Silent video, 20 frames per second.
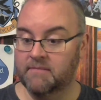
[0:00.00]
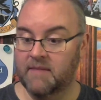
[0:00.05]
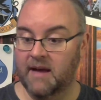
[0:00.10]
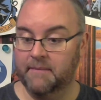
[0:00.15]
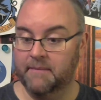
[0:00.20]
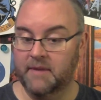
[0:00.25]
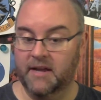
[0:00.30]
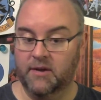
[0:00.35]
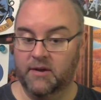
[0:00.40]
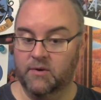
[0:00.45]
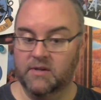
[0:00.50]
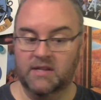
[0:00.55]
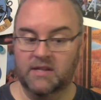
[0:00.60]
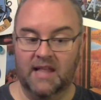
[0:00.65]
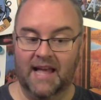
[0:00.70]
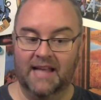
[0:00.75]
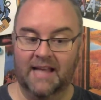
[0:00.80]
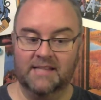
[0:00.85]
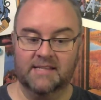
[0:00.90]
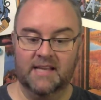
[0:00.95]
I'm not going to
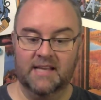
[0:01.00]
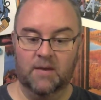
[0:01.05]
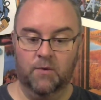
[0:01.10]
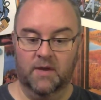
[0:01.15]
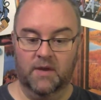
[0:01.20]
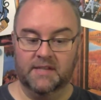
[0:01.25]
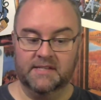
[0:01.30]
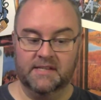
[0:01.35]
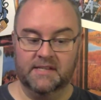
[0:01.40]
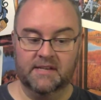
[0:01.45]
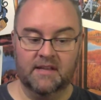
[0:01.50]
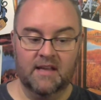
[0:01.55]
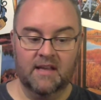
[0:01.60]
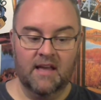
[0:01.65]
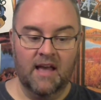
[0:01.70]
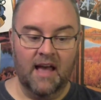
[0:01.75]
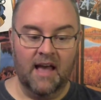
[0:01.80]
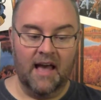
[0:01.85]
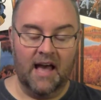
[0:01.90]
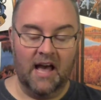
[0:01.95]
lie and say I wasn't.
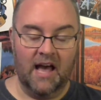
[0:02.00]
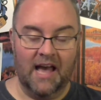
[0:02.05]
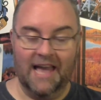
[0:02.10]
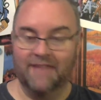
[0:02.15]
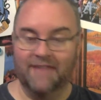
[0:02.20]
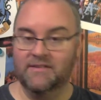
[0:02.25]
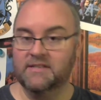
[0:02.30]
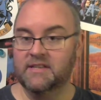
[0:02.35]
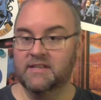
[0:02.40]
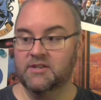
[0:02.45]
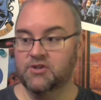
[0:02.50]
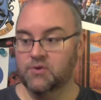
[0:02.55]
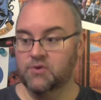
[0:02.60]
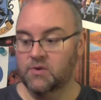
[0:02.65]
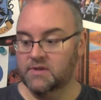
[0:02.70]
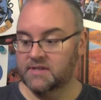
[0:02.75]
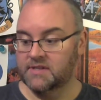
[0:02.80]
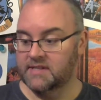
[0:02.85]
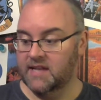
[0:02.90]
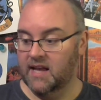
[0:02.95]
I have a
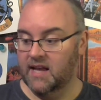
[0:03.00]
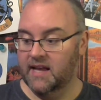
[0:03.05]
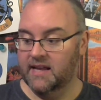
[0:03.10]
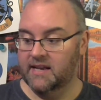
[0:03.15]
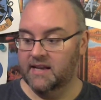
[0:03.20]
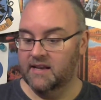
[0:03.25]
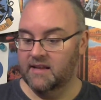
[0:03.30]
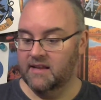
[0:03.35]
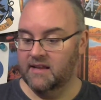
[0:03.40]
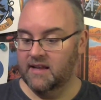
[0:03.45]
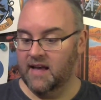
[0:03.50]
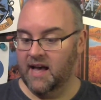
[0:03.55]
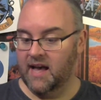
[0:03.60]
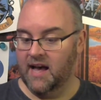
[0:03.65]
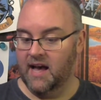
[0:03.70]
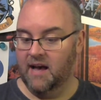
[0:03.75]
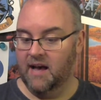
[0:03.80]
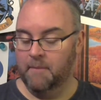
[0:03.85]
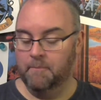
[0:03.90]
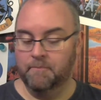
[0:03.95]
6-year-old son.
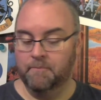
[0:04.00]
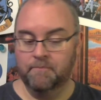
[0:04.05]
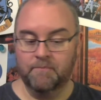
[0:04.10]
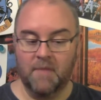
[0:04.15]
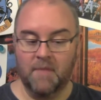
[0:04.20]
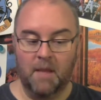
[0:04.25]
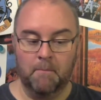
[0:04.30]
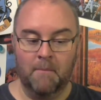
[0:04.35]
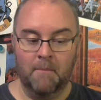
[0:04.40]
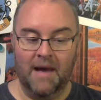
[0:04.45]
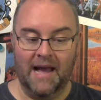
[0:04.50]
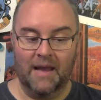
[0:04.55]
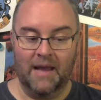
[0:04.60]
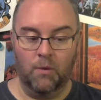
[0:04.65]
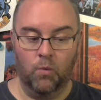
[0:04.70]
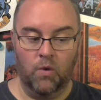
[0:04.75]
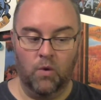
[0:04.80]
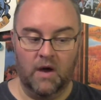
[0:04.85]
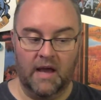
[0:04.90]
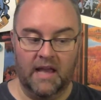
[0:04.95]
My
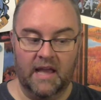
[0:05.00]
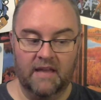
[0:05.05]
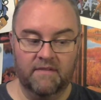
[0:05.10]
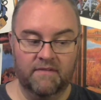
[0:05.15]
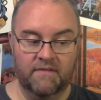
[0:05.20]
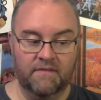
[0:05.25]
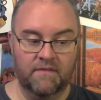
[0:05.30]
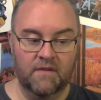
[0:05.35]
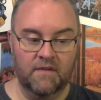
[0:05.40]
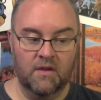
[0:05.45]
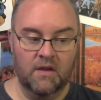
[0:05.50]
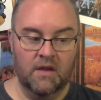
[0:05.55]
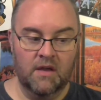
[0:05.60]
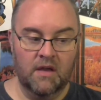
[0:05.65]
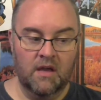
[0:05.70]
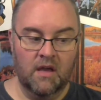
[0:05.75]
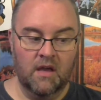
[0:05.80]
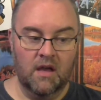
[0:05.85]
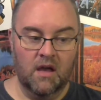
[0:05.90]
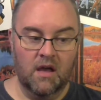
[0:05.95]
wife
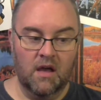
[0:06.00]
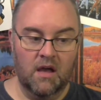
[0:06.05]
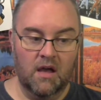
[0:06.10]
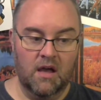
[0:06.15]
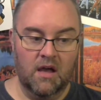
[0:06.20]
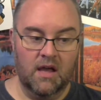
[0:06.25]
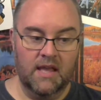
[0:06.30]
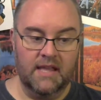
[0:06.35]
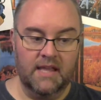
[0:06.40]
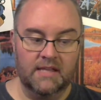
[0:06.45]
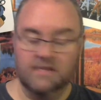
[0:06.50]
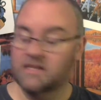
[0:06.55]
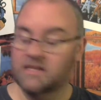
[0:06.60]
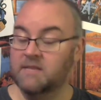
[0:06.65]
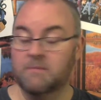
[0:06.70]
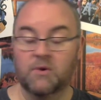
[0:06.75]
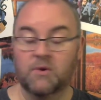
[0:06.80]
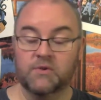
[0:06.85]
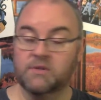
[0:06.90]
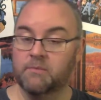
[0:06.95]
is
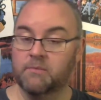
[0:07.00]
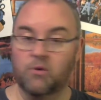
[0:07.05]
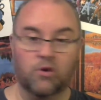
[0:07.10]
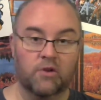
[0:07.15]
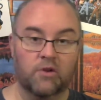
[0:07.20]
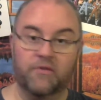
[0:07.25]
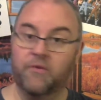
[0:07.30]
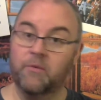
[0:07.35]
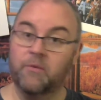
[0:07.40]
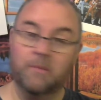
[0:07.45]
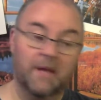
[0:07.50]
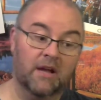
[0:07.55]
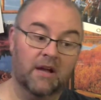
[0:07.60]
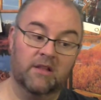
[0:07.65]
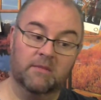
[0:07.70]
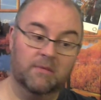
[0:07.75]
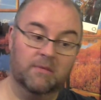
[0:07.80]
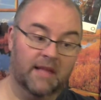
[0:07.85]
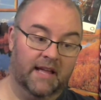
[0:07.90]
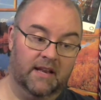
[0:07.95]
the most supportive human being
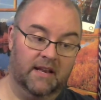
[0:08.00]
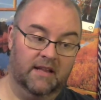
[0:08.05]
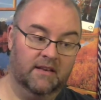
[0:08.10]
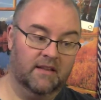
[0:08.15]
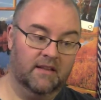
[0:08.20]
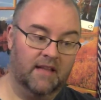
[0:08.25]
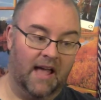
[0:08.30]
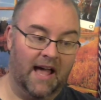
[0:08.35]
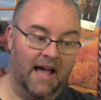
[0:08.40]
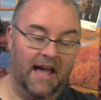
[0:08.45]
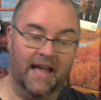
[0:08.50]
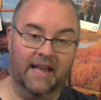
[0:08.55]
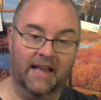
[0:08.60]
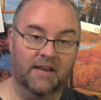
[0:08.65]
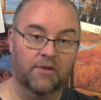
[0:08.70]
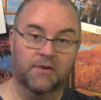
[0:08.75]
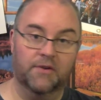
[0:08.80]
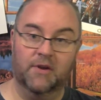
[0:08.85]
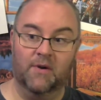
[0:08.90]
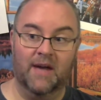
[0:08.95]
on the planet. I
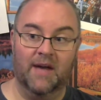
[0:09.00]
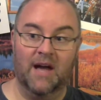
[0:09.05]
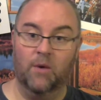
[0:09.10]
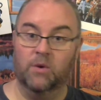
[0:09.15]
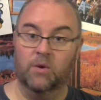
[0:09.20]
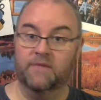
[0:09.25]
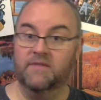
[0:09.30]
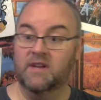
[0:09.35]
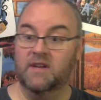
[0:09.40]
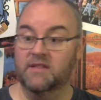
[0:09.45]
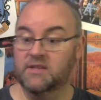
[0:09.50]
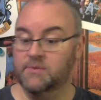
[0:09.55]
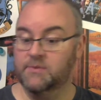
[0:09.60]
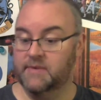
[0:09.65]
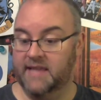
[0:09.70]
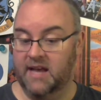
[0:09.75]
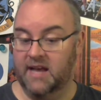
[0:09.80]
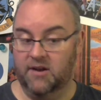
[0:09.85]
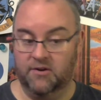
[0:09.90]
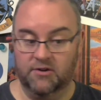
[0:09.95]
don't know how I would have done this
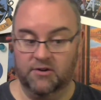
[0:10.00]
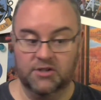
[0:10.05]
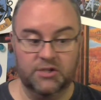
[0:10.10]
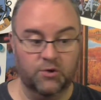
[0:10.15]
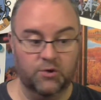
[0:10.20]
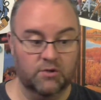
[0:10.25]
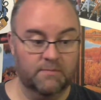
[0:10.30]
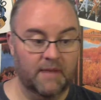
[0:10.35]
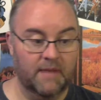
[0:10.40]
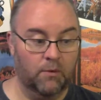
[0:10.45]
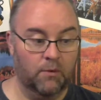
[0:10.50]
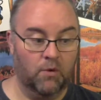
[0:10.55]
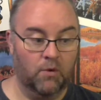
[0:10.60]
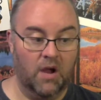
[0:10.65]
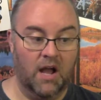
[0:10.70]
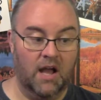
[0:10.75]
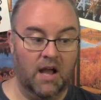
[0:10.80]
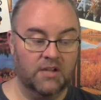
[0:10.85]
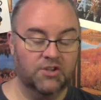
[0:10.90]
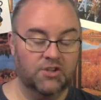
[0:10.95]
without her. She was my
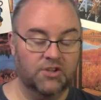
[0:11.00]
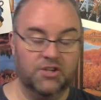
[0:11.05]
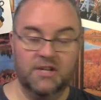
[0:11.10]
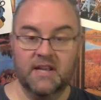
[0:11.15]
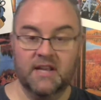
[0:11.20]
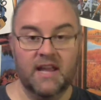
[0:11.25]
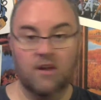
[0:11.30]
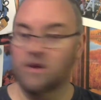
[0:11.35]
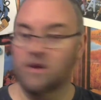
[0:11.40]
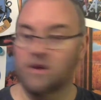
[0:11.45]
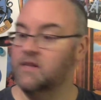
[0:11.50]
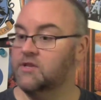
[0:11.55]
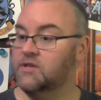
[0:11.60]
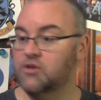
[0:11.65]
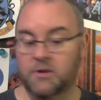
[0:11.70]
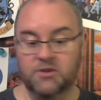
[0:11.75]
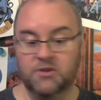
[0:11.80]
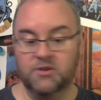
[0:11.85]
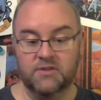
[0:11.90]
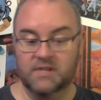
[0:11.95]
rock. She carried
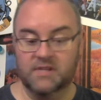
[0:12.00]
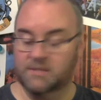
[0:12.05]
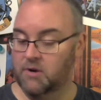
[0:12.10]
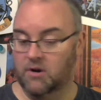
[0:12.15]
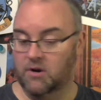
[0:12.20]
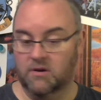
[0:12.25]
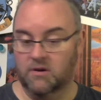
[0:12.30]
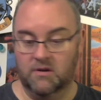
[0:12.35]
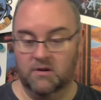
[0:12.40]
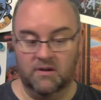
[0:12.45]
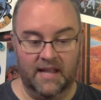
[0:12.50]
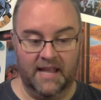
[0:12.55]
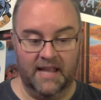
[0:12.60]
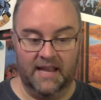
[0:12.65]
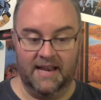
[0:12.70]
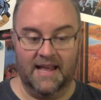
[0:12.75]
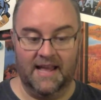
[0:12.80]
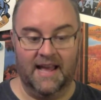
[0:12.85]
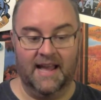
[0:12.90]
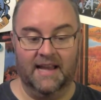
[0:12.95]
so much of this burden,
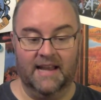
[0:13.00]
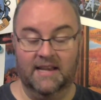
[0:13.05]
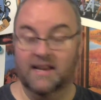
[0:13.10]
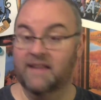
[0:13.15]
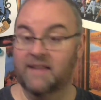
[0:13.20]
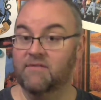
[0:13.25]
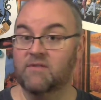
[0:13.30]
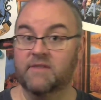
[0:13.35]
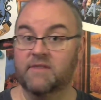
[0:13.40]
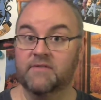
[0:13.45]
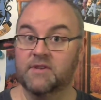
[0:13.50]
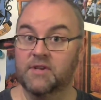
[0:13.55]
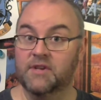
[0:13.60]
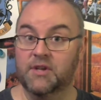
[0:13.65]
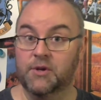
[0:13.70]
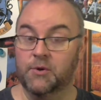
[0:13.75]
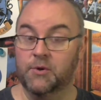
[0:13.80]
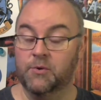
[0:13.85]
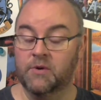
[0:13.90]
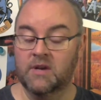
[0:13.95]
and I never even
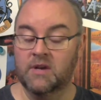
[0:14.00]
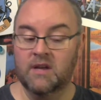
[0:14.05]
knew.